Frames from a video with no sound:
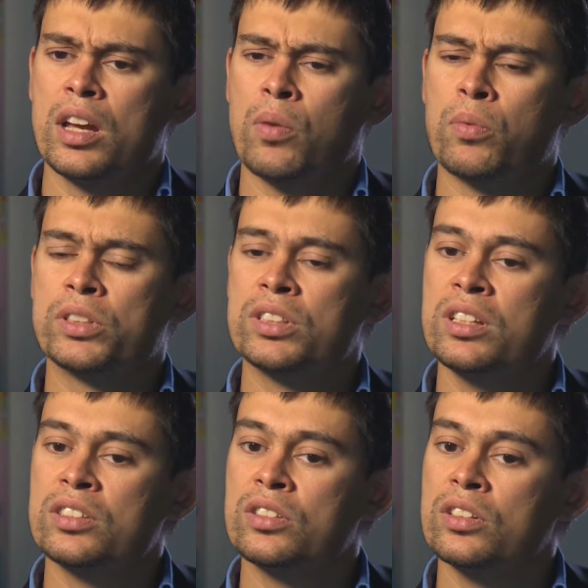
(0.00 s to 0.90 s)
And what we're
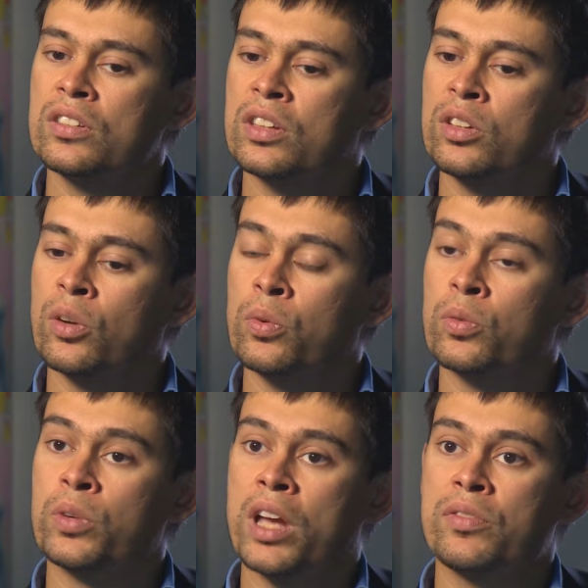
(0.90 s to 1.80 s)
seeing is,
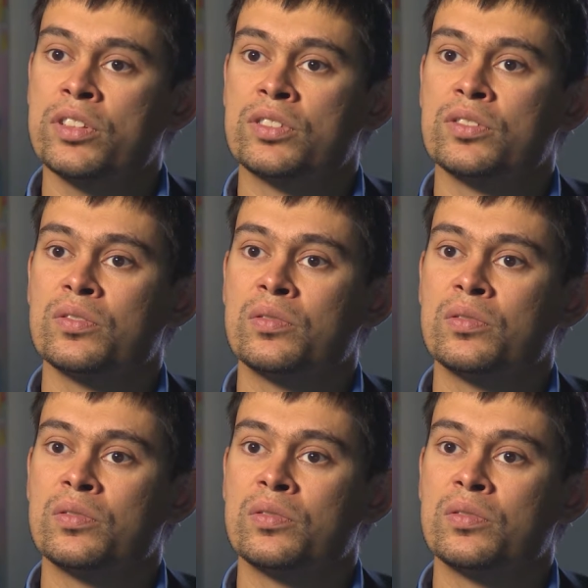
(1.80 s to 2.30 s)
we have this